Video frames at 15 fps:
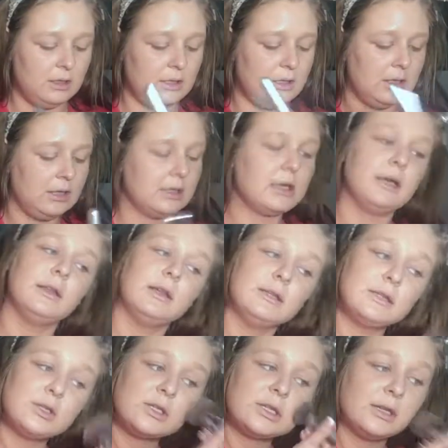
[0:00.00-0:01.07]
and I like
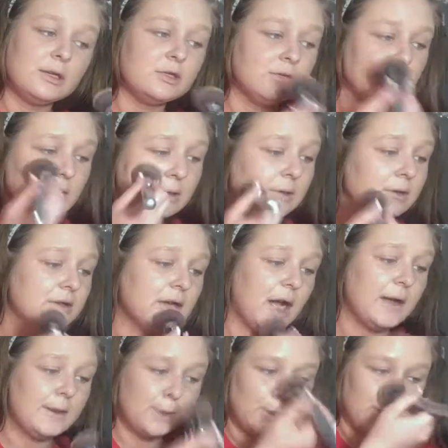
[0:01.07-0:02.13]
to just kind of do a little
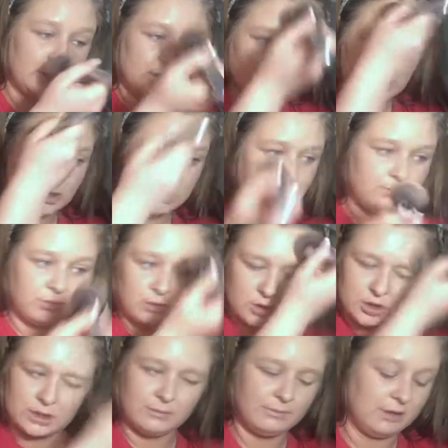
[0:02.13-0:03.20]
dot on each
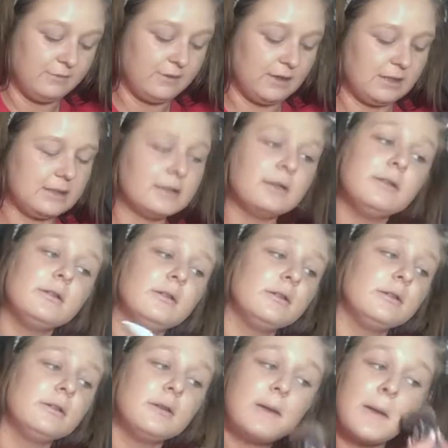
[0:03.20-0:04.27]
portion of my face.
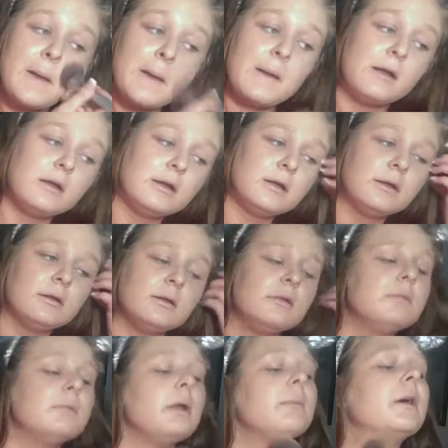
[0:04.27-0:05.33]

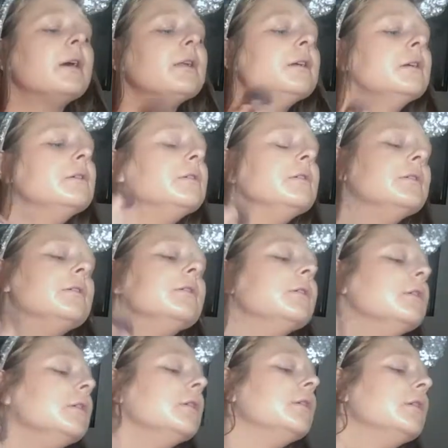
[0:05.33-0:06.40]
My bad.
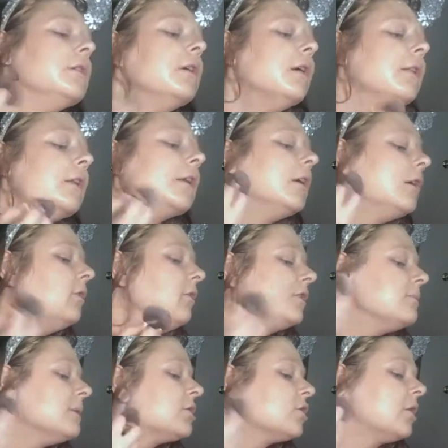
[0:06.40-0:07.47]
And then I always
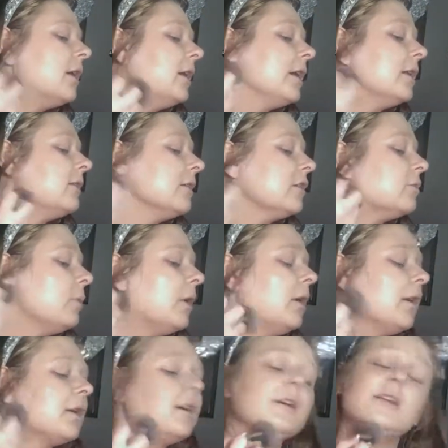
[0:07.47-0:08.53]
make sure I get this
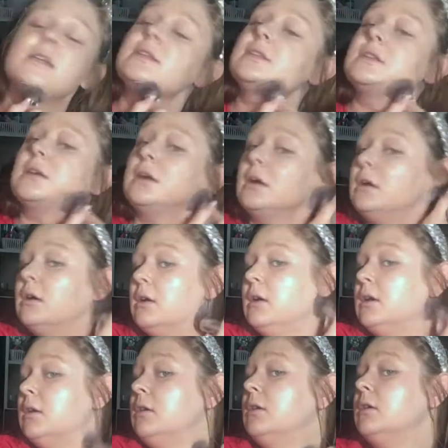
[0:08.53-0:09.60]
part, because
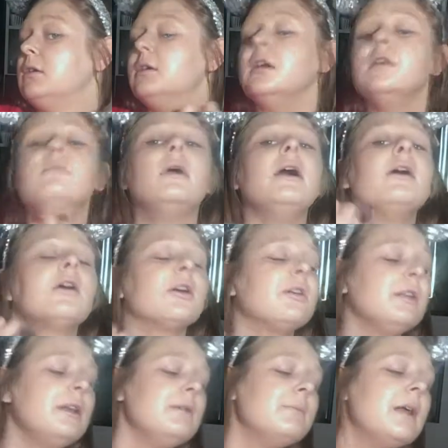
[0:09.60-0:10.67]
in my
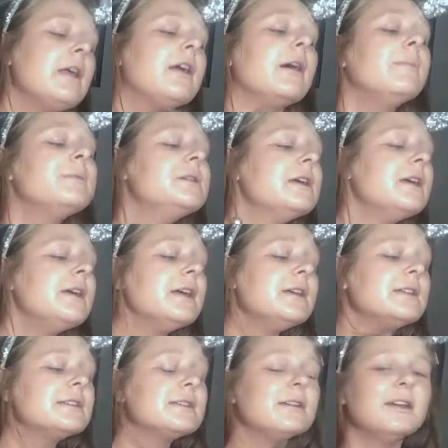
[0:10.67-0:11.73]
early makeup
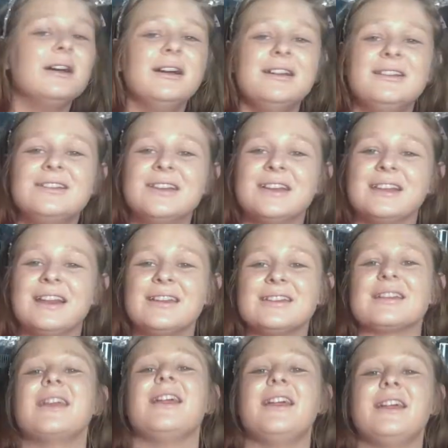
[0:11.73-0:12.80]
days, did you hear that? I was like,